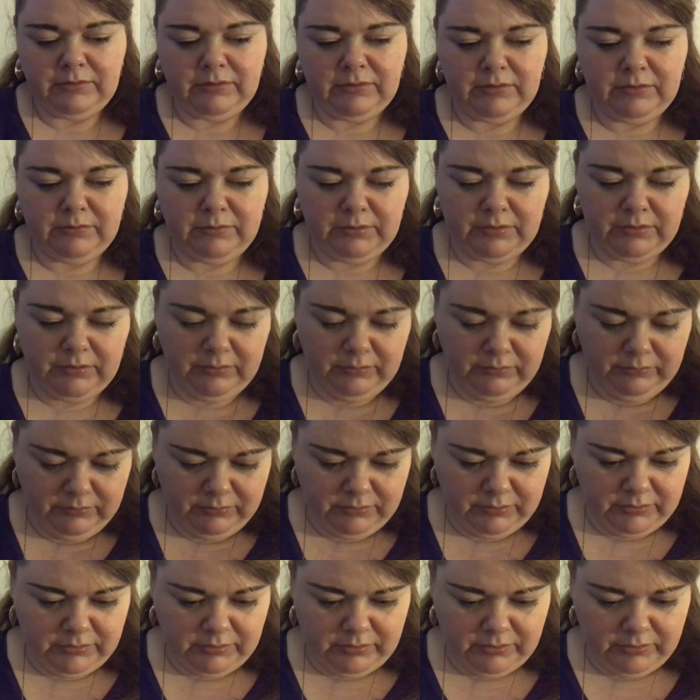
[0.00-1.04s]
There we go,
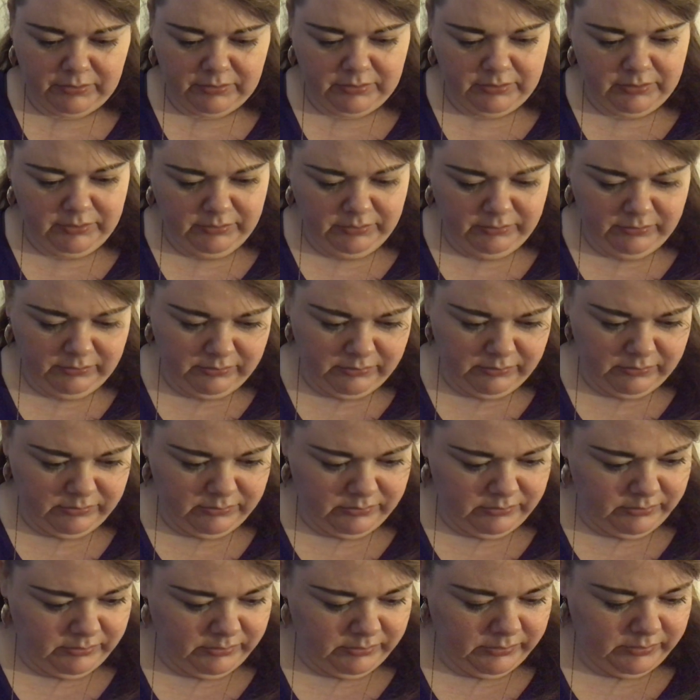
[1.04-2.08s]
got a card there.
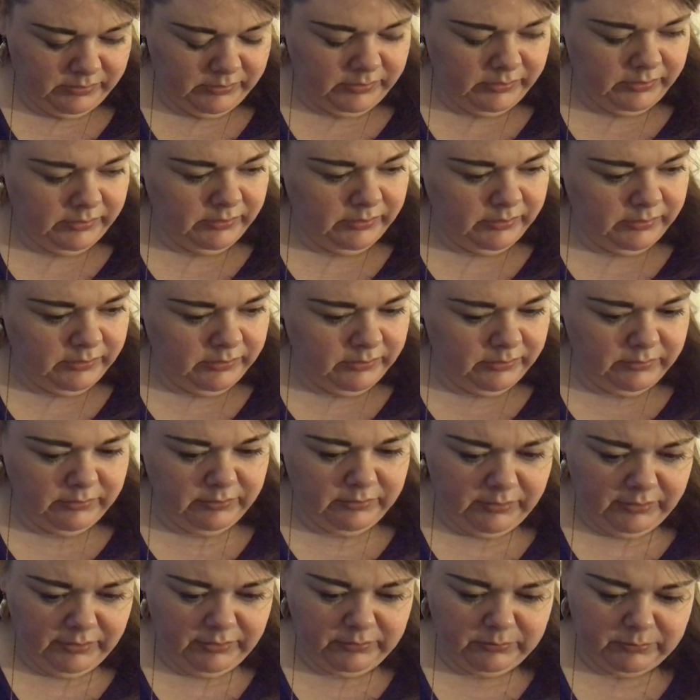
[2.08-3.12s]

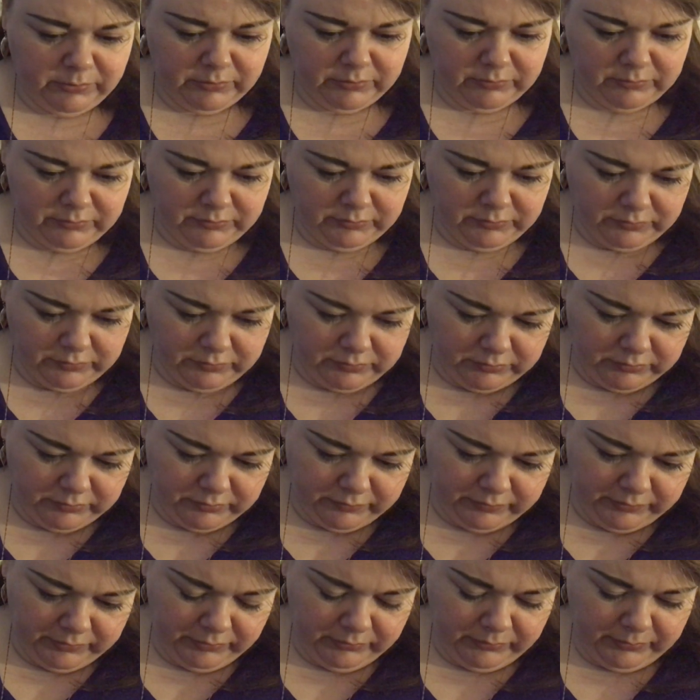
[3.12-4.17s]
9 of Wands.
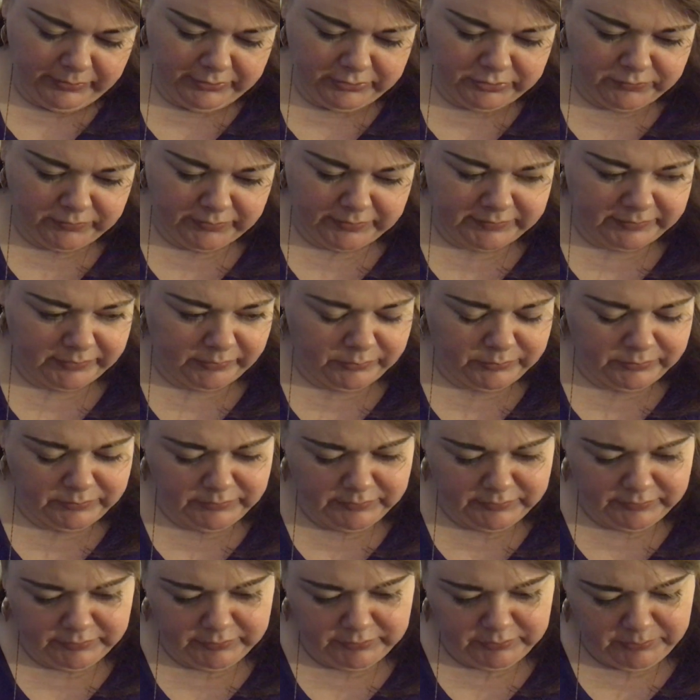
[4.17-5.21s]
They're feeling quite stressed out in
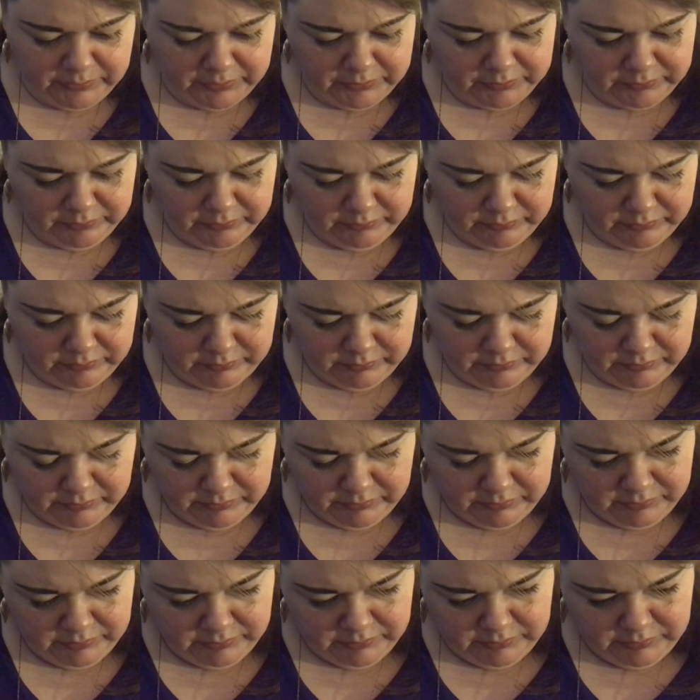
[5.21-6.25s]
the situation.
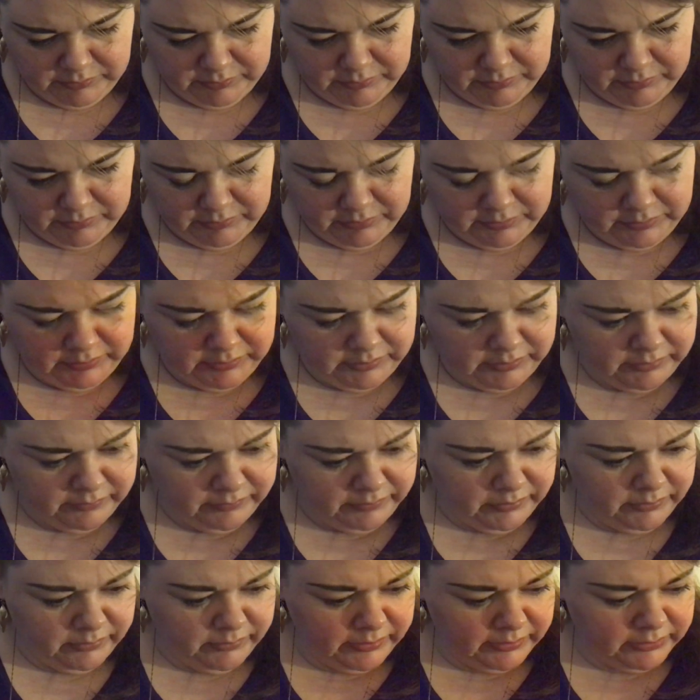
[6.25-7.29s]
They're
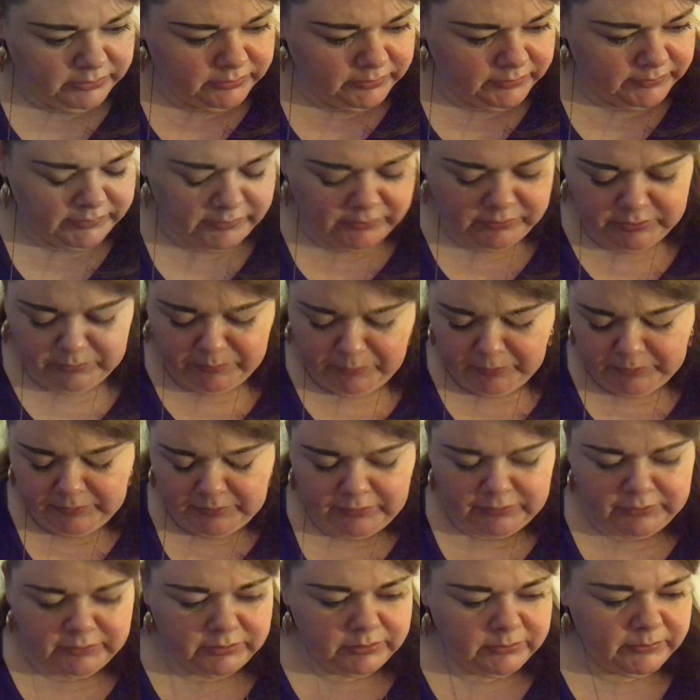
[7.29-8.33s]
feeling quite stressed out about it.
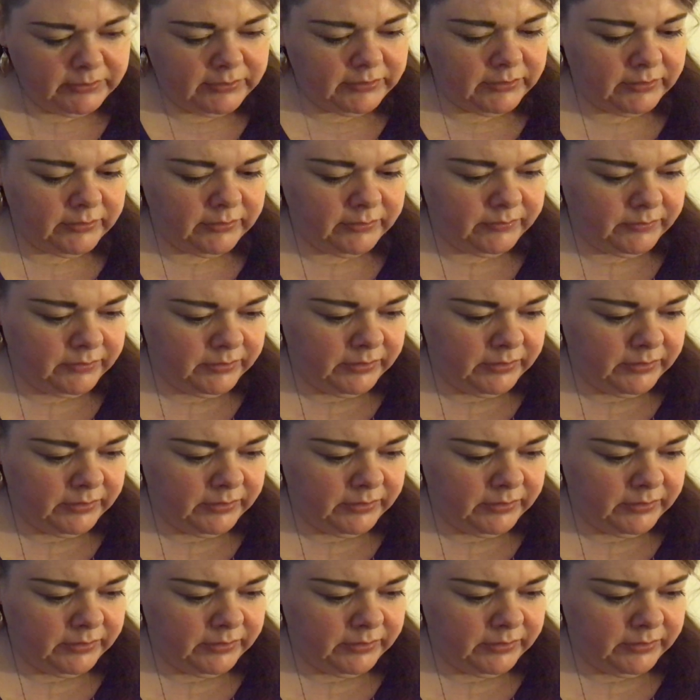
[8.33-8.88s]
I don't know whether...